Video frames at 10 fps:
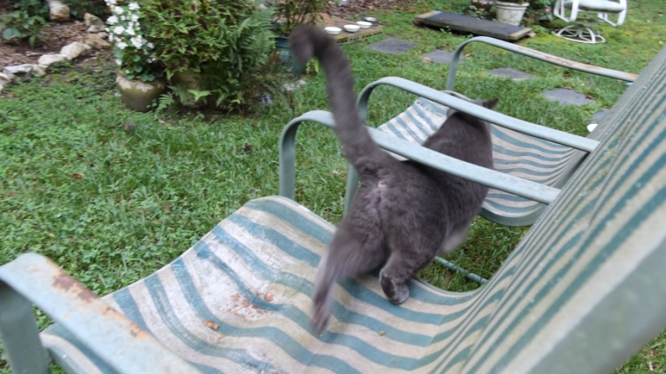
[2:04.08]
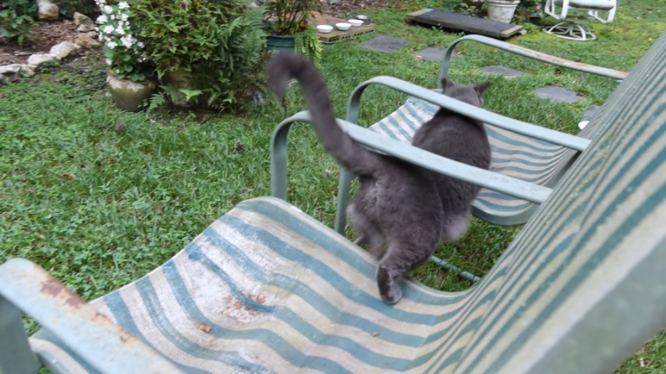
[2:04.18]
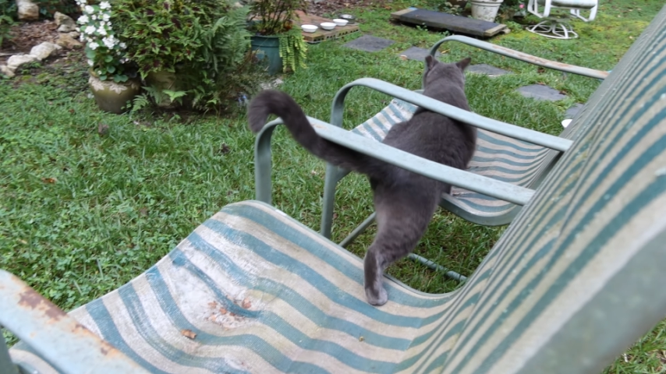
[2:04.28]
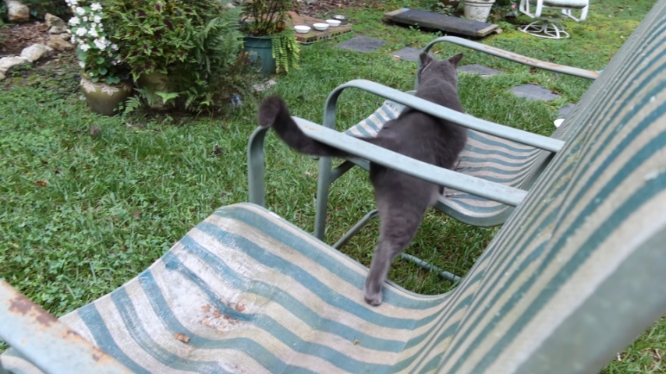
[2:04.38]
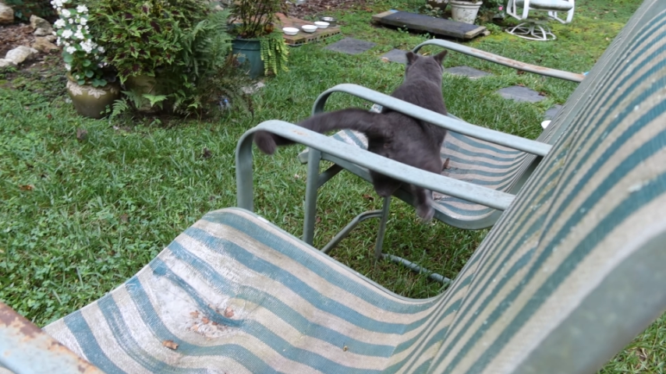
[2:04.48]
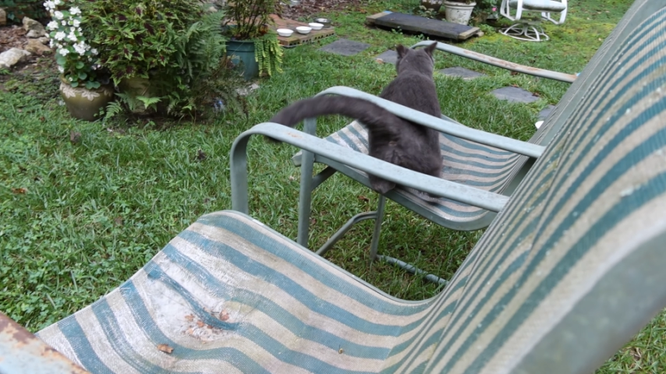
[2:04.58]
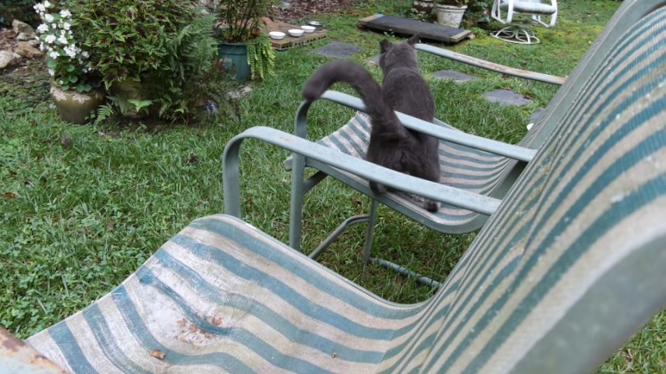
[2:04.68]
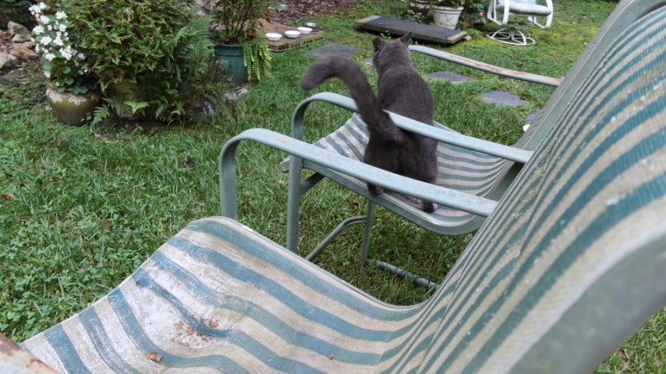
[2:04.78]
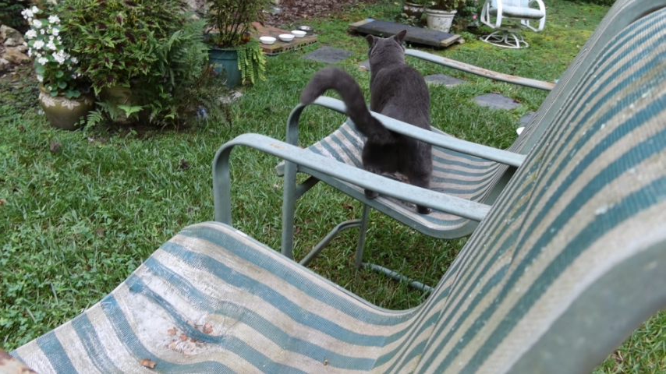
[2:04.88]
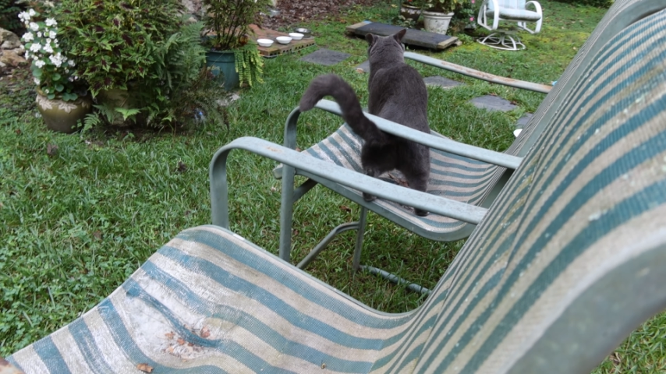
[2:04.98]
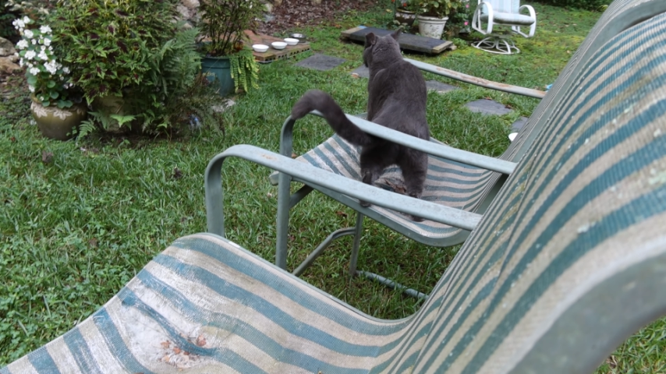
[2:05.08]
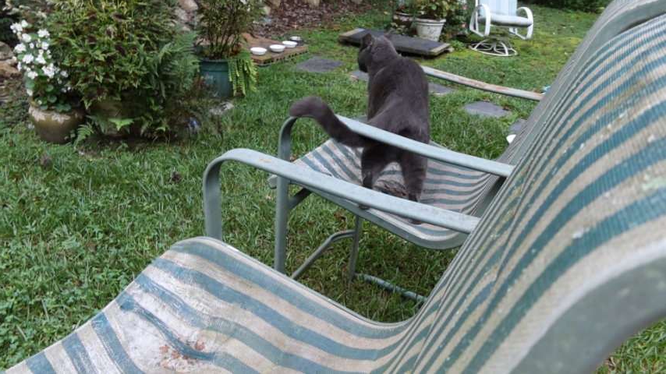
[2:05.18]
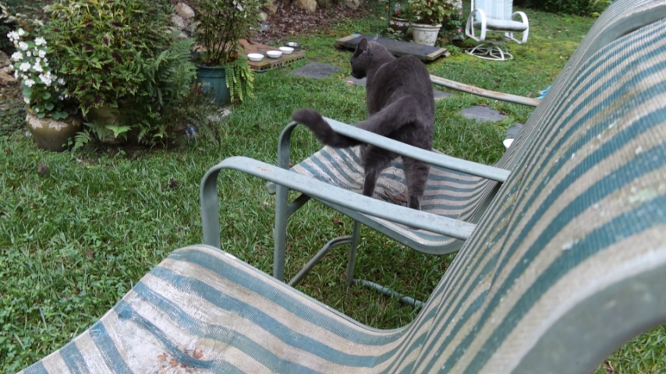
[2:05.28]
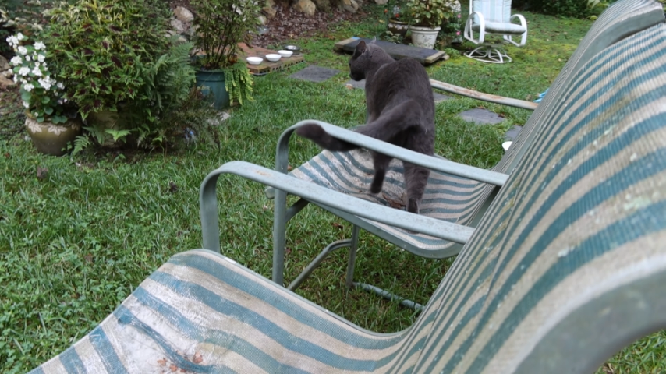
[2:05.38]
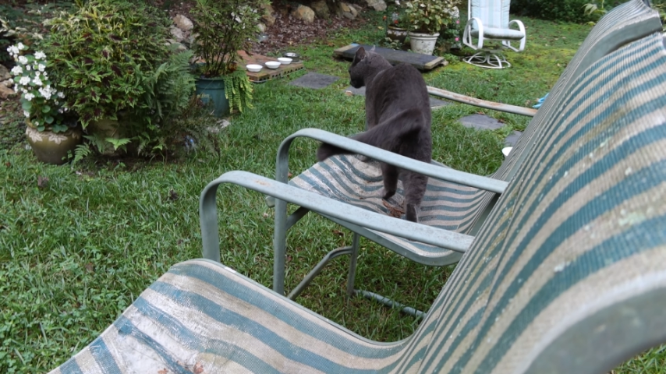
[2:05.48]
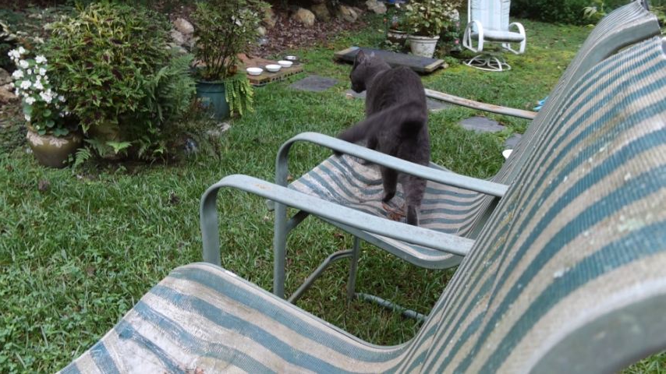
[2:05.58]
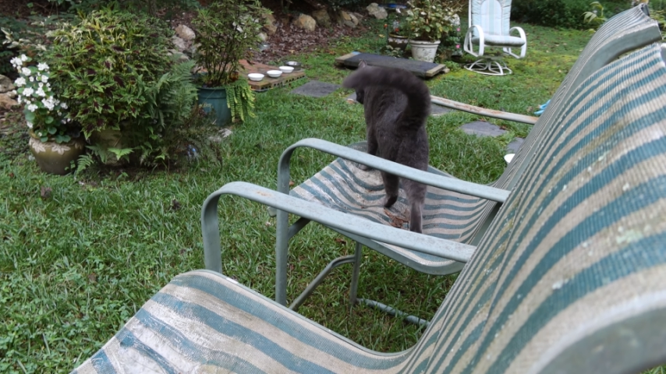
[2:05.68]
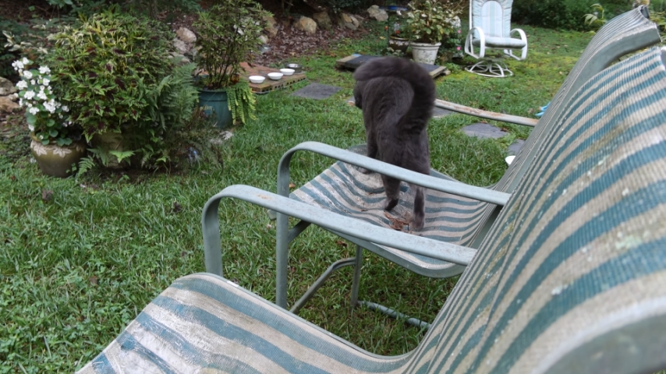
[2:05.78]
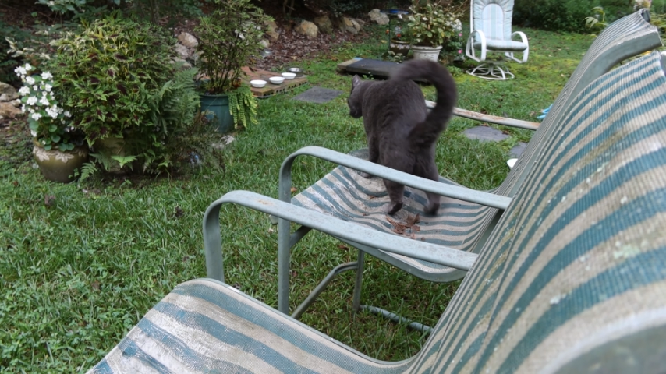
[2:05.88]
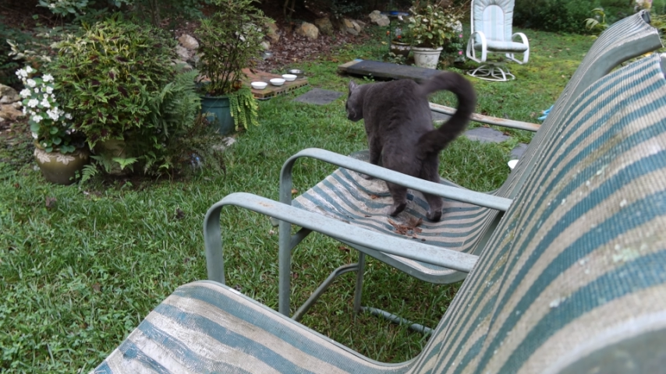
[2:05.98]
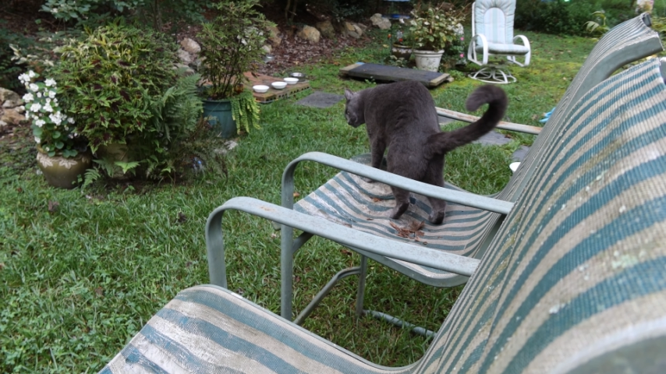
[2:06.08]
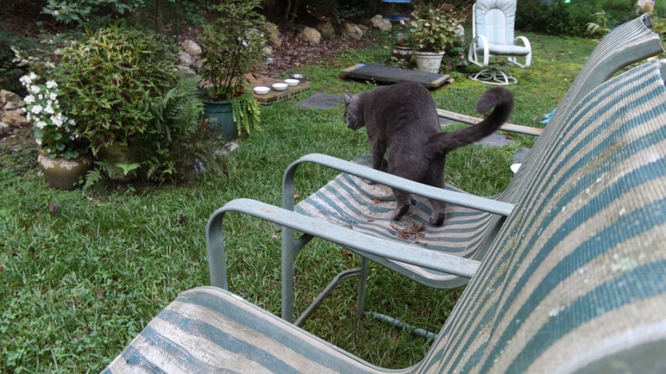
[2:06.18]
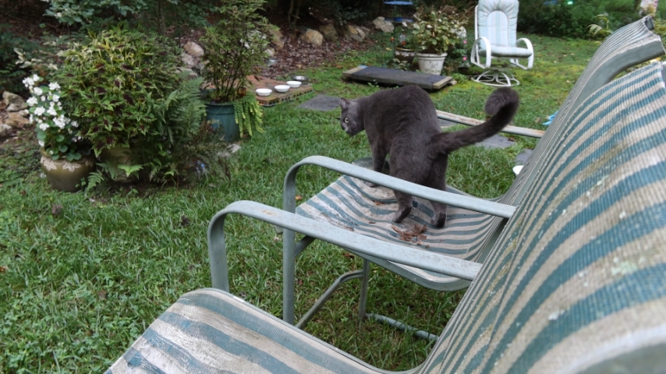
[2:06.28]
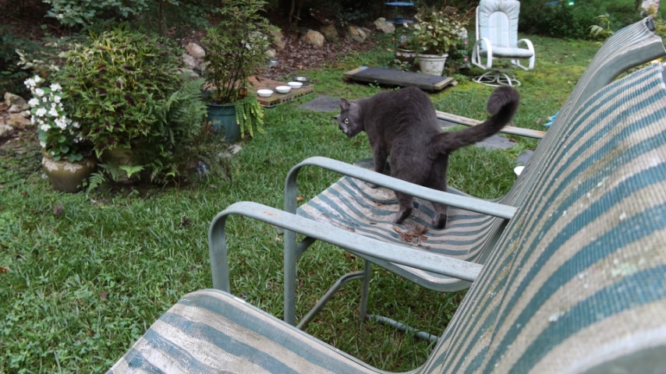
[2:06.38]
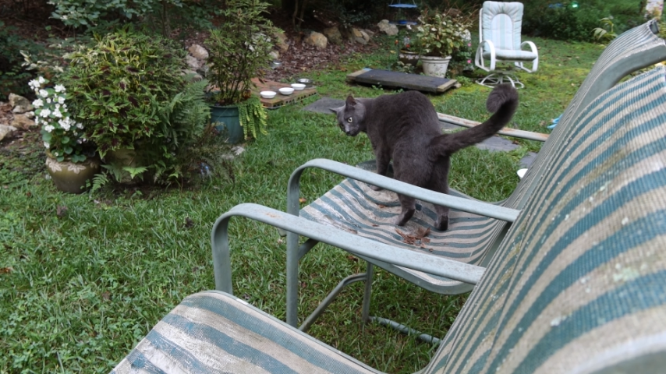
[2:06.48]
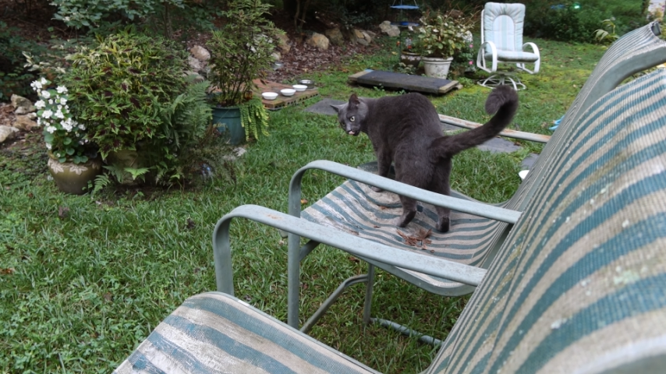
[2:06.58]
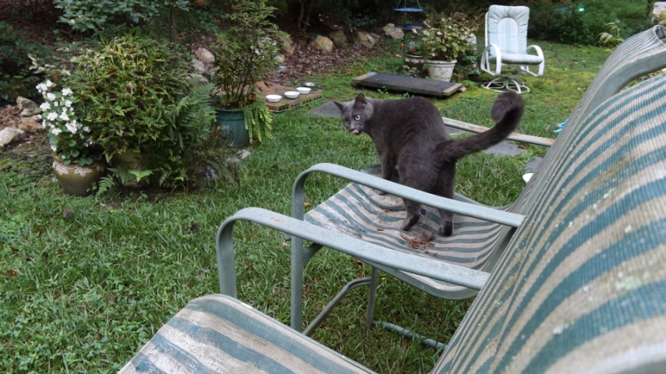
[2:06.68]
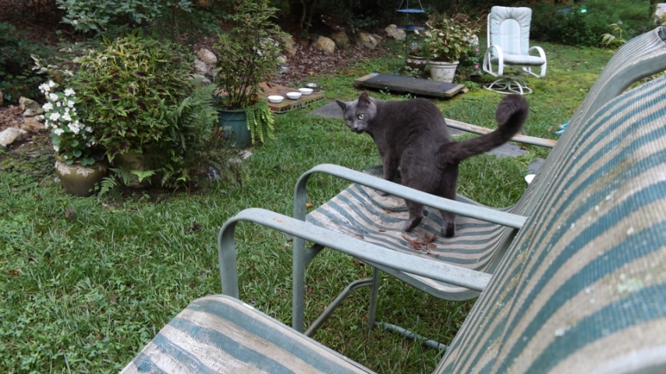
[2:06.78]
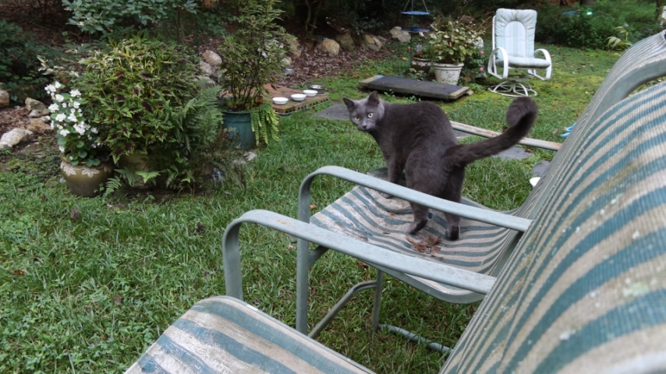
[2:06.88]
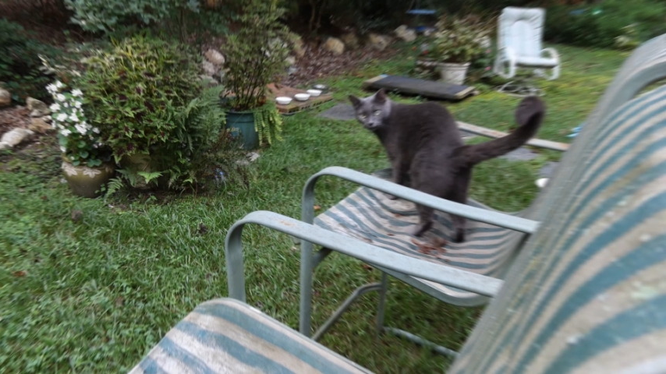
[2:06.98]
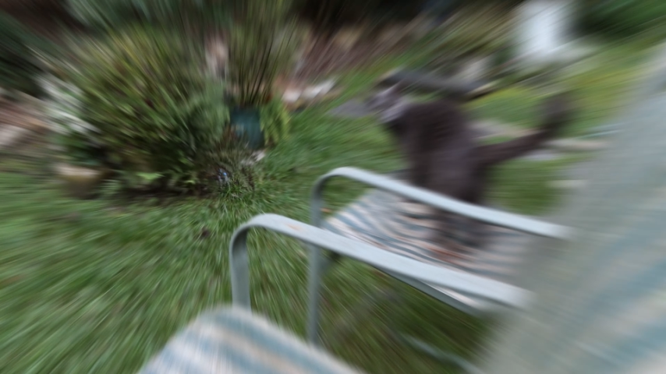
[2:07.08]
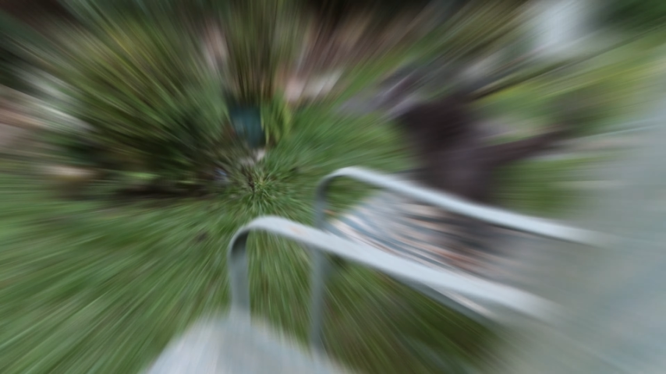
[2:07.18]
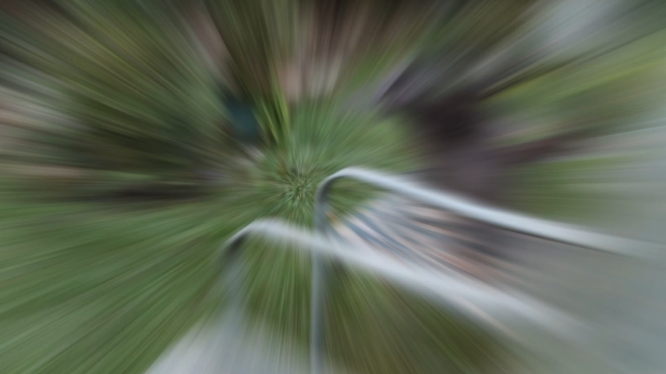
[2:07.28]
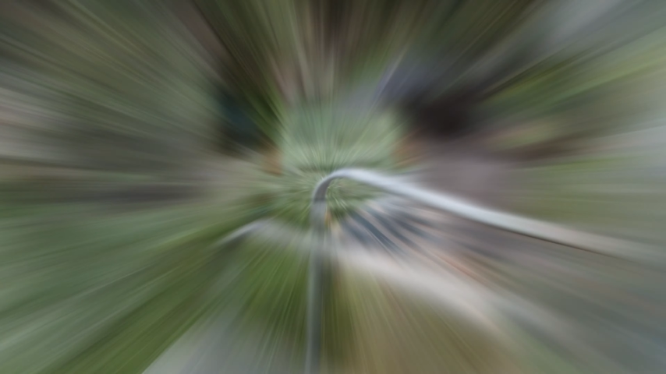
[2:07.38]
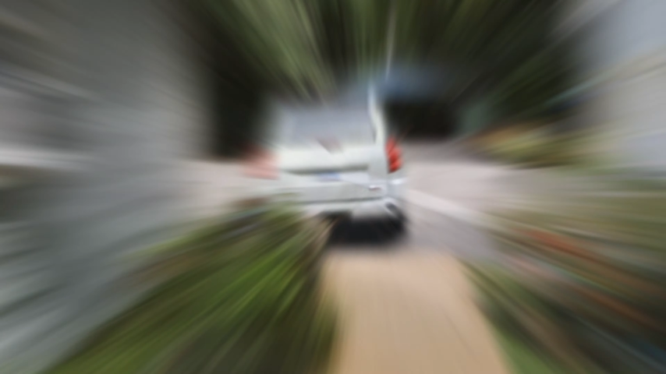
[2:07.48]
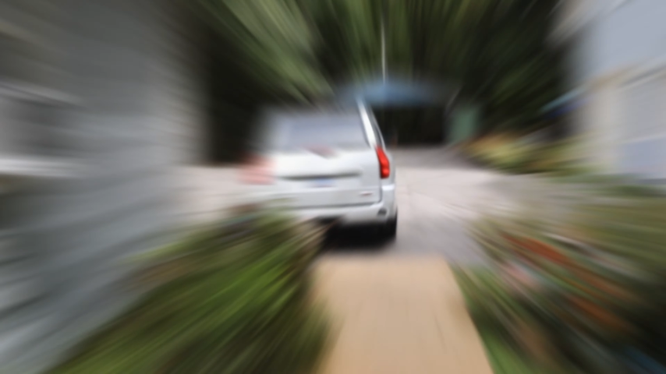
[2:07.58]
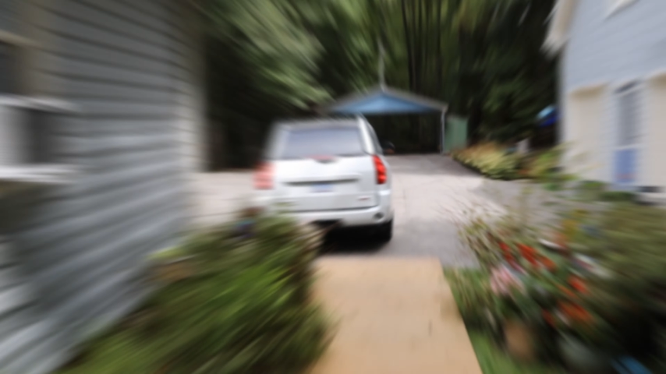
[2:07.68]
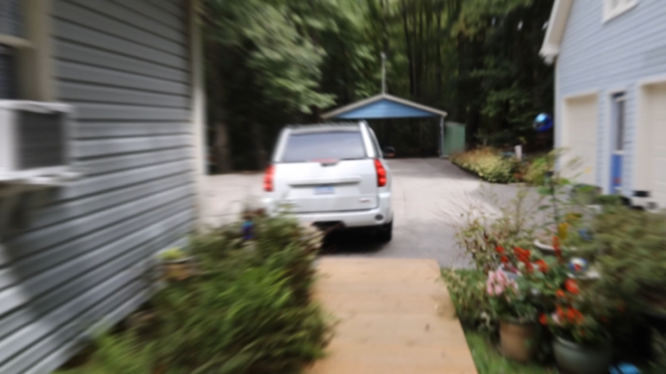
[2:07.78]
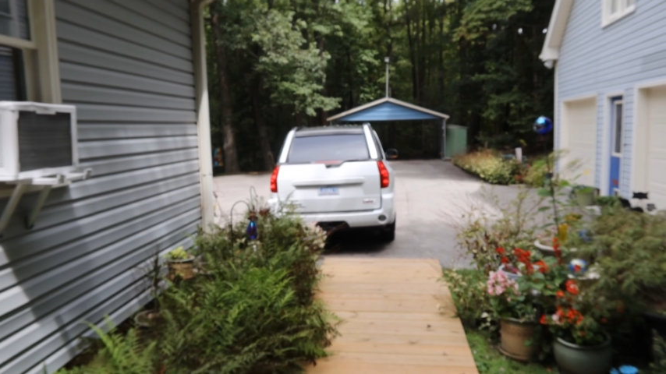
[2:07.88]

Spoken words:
(no speaker visible)